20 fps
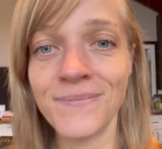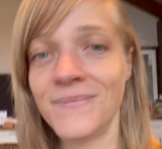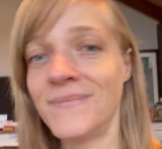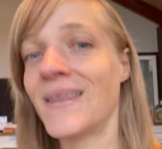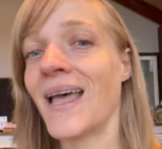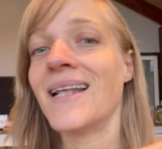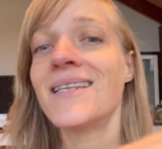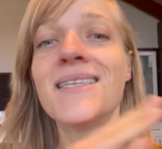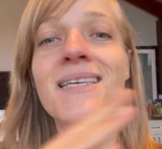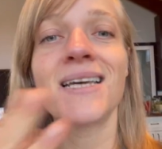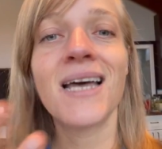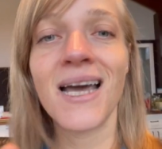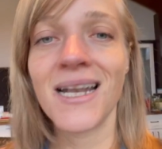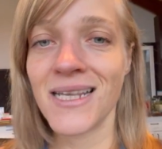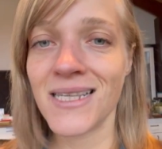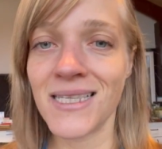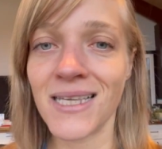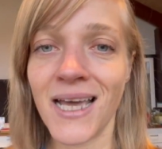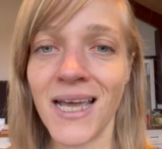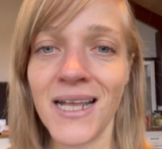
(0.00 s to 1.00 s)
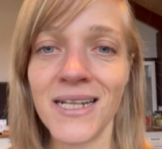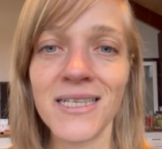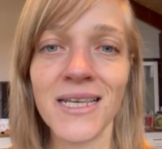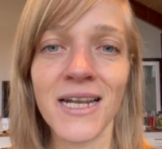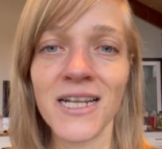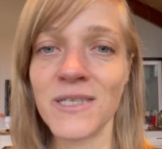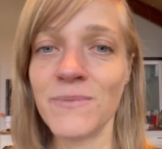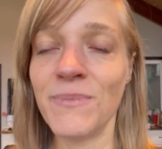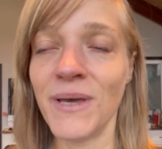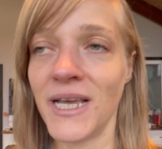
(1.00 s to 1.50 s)
That's the kind of science that
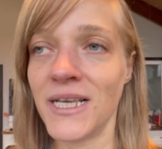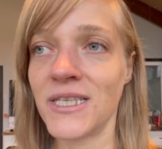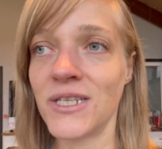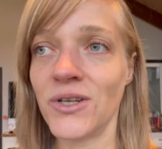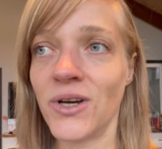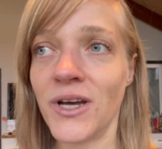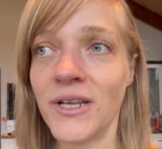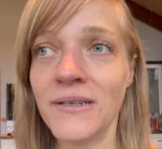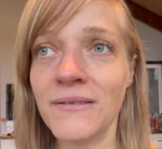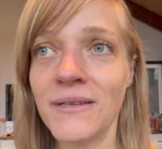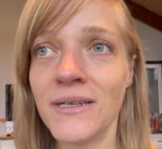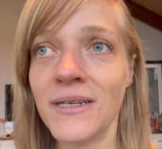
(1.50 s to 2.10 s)
it's based on.